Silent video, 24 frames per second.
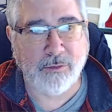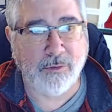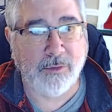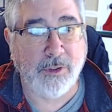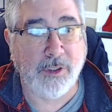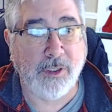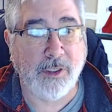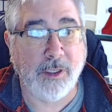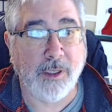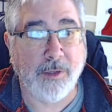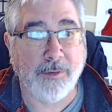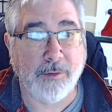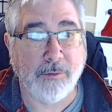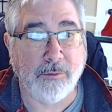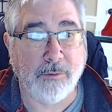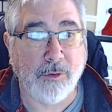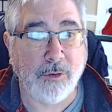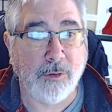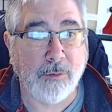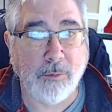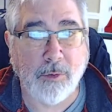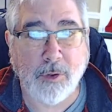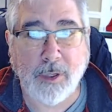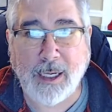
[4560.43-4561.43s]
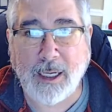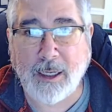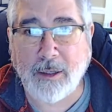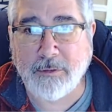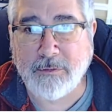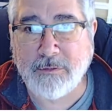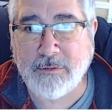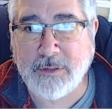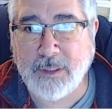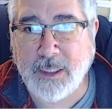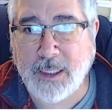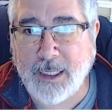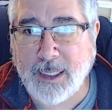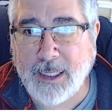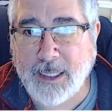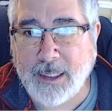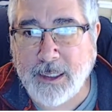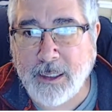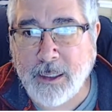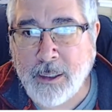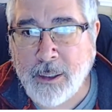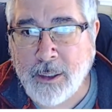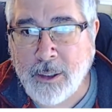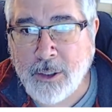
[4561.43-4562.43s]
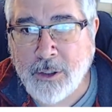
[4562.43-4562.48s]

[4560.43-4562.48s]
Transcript: or in another room or outside.